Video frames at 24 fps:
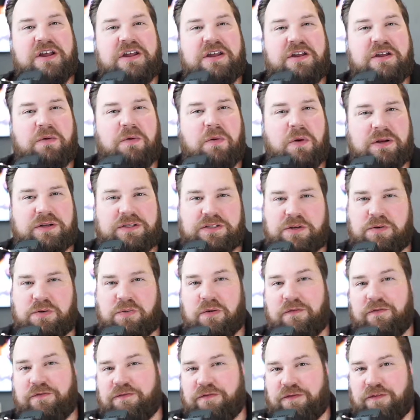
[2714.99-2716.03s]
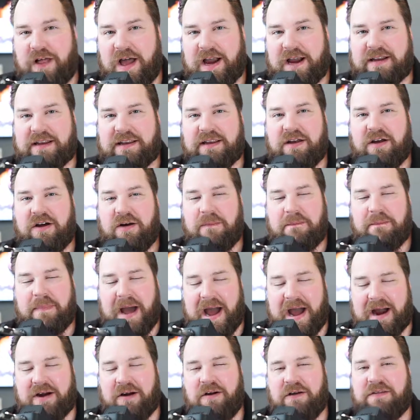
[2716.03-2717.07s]
You want to reflect
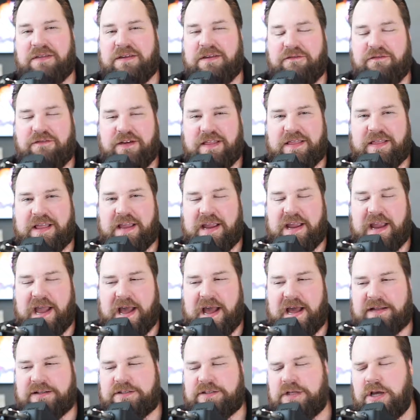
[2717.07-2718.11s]
back on the event that you had.